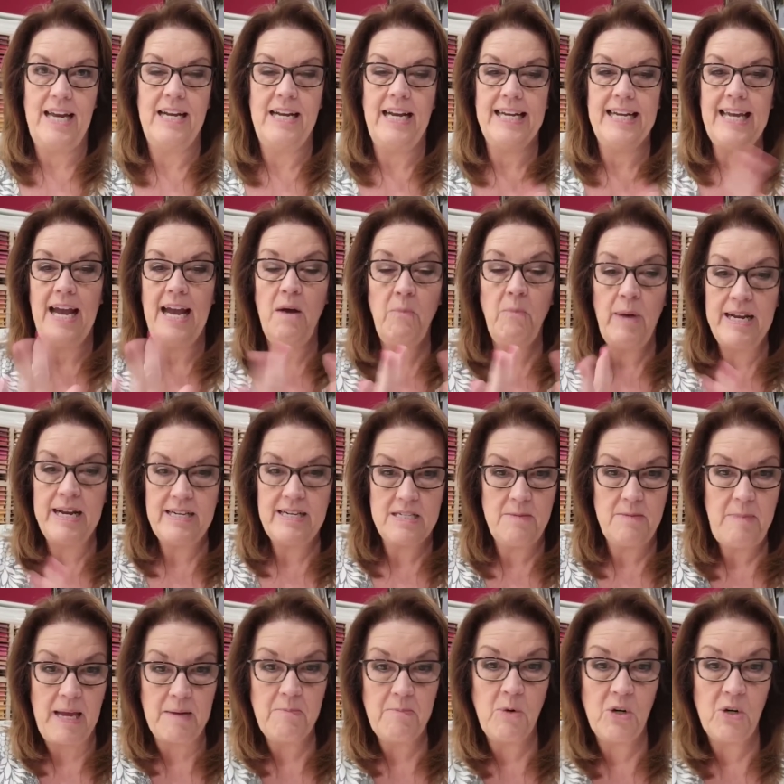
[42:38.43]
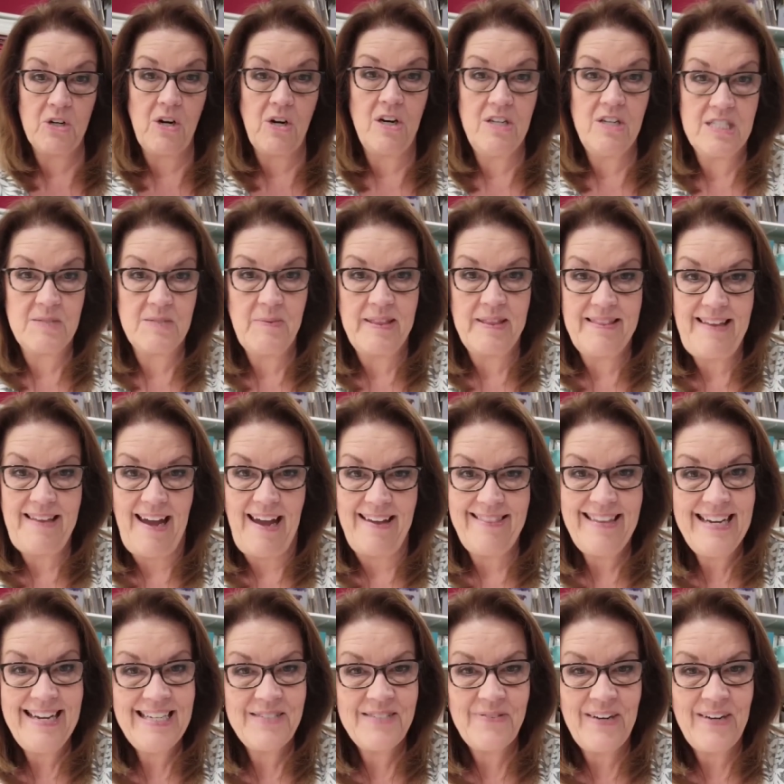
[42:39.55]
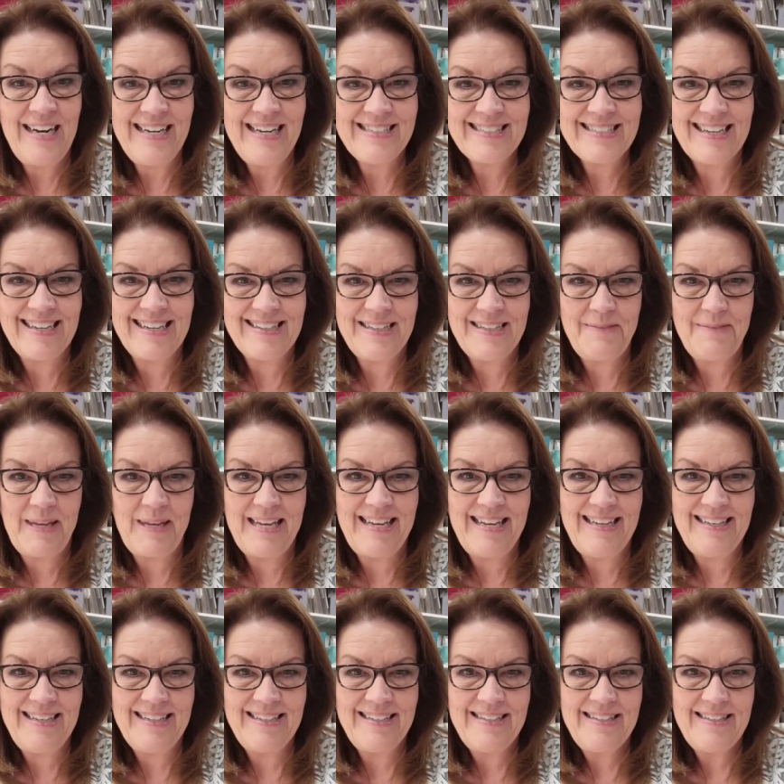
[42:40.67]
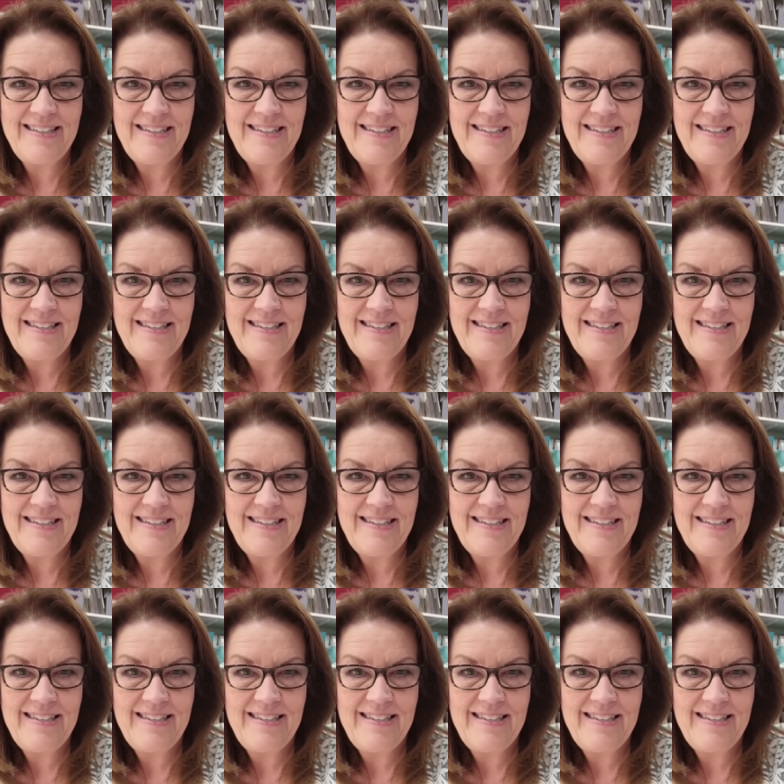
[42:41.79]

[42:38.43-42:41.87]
And I can't wait to make more cards with that. Thanks for asking, Libby.